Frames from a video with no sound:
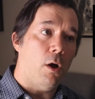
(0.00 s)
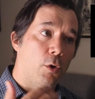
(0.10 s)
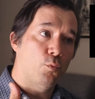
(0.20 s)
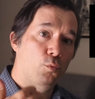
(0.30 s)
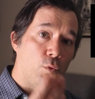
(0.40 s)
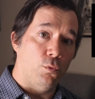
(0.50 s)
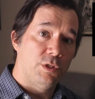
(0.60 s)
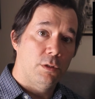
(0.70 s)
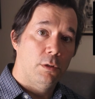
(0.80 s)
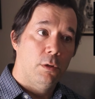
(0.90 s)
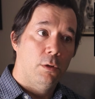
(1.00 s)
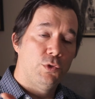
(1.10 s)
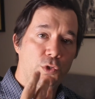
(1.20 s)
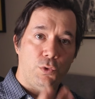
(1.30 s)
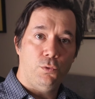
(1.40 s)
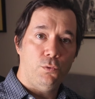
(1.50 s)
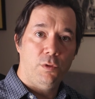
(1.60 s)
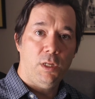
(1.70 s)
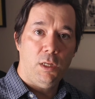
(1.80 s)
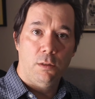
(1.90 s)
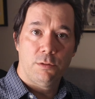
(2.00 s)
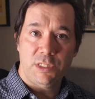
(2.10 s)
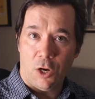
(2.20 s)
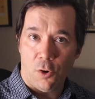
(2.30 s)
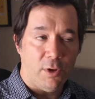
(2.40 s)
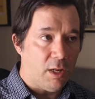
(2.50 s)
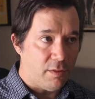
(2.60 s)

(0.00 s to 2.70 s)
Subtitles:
en route to the ceremony.